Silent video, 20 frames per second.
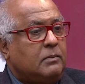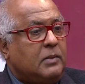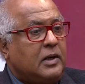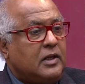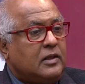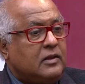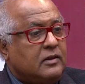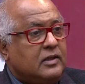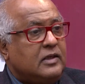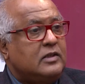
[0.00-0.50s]
But
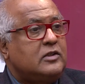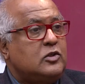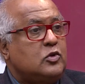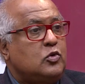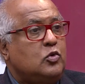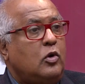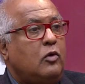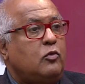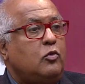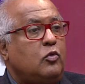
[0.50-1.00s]
in this,
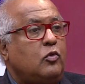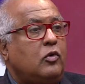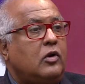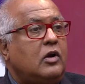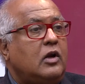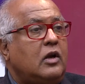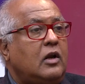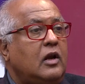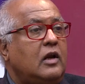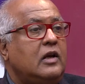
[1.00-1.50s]
you have to
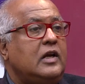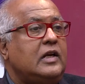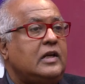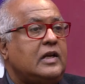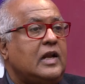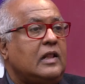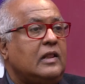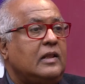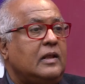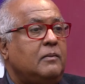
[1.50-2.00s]
clearly
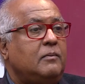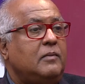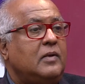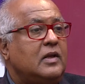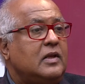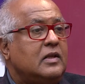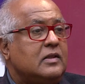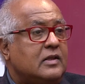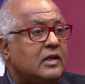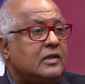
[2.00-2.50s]
tell them
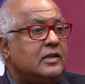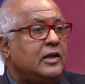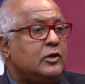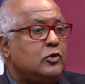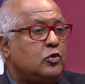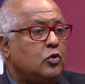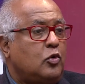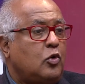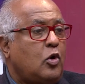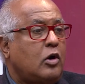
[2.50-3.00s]
that they
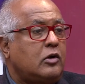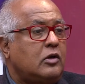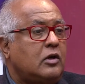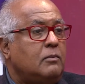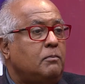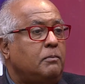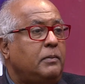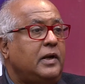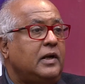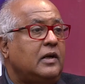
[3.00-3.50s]
should not
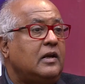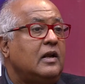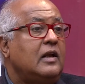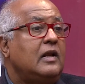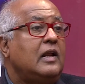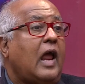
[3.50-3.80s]
compete.